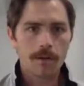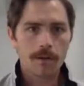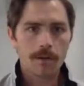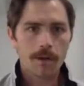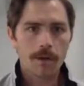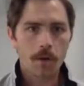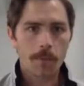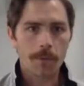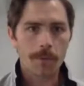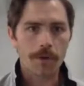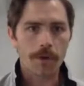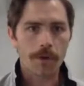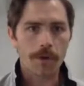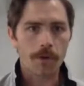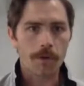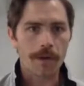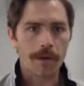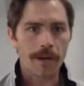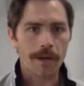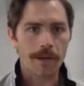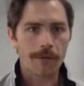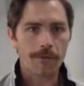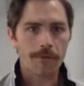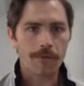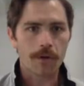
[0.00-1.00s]
hope you're
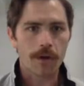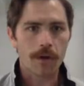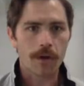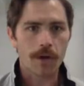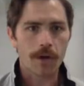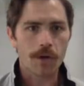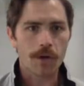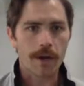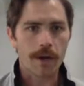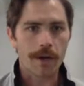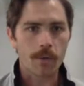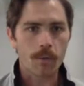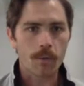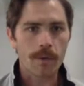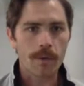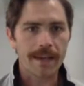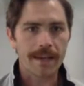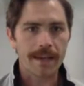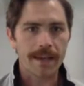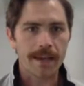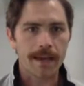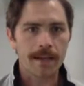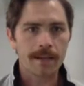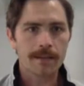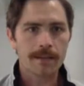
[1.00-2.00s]
ready for a great
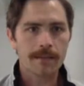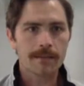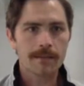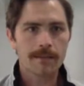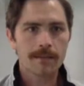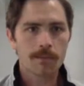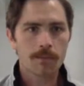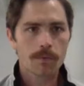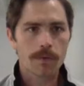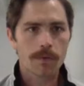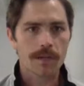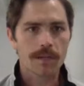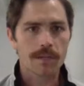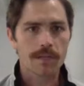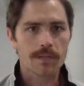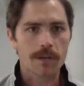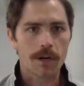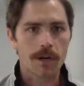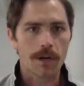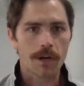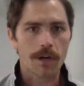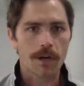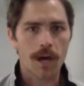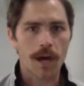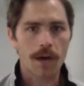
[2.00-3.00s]
weekend. We're going to
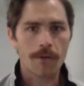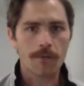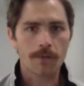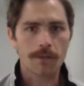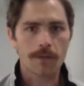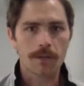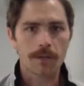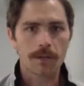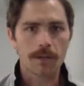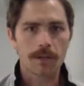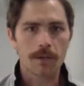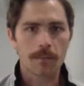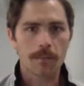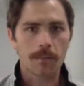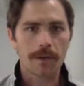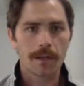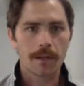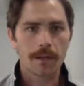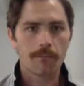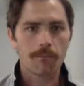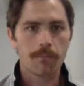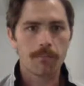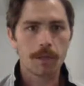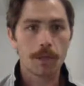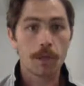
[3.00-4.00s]
start it off with a little bit
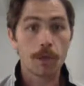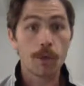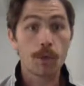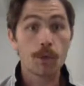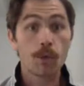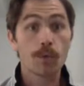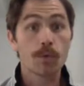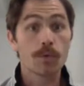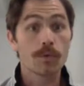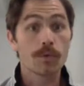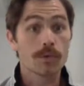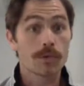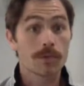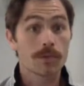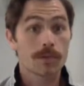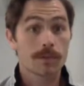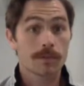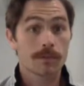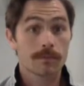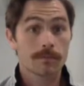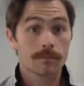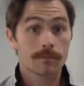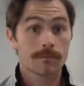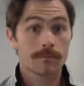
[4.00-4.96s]
of blues.